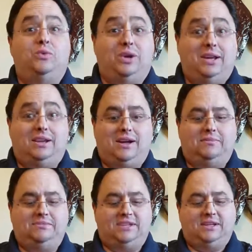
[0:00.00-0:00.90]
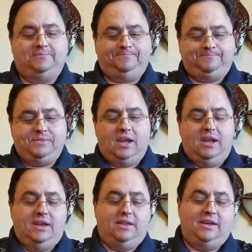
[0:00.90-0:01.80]
when it comes in.
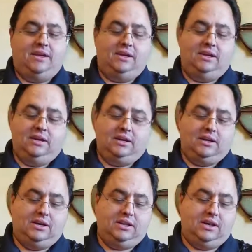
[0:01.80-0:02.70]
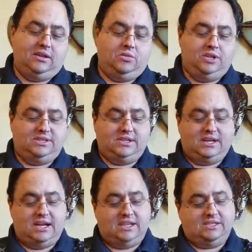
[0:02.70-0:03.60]
And then the other ones that
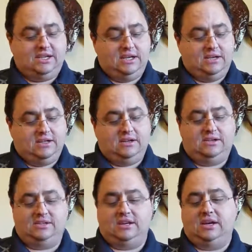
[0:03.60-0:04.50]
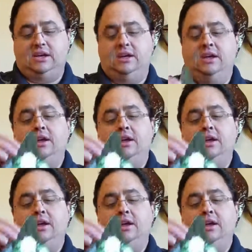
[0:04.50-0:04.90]
it has here, there's a